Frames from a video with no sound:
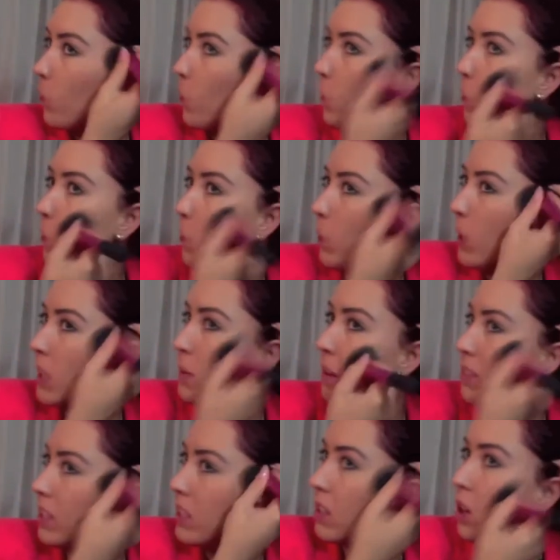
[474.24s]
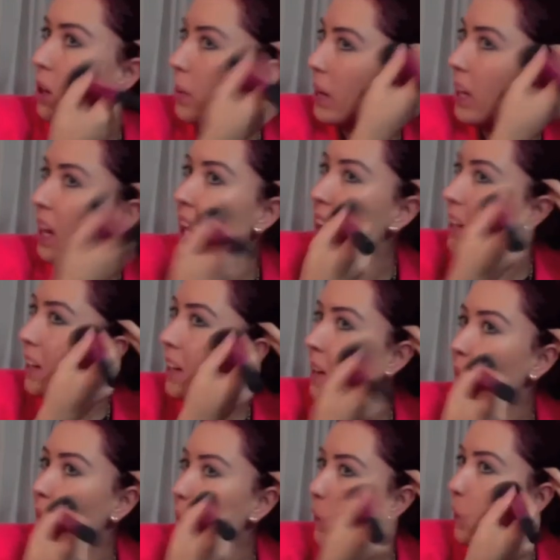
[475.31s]
makes my face got a bit of colour in it
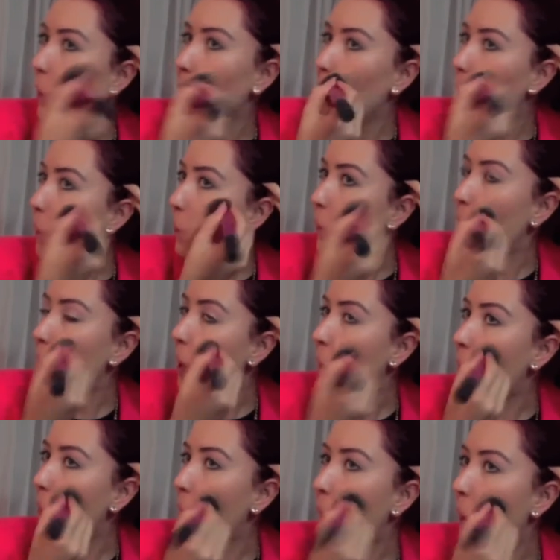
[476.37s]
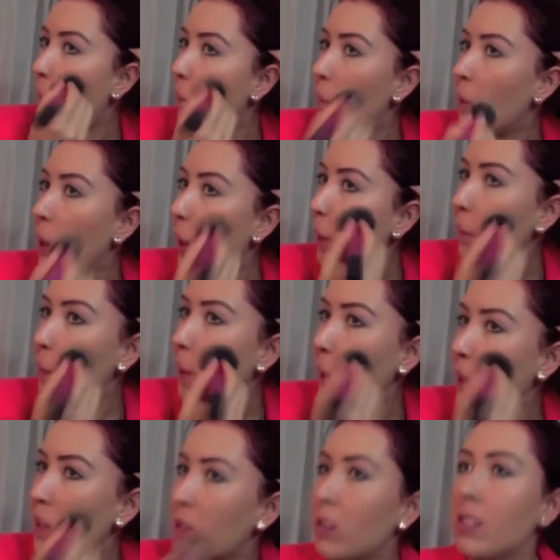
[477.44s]
without applying pink
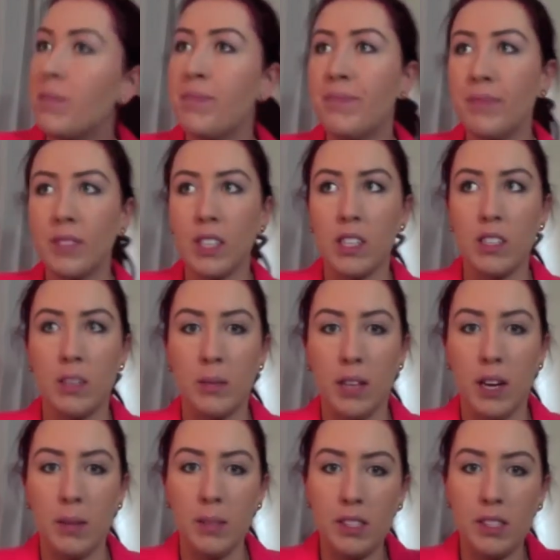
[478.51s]
to it, because sometimes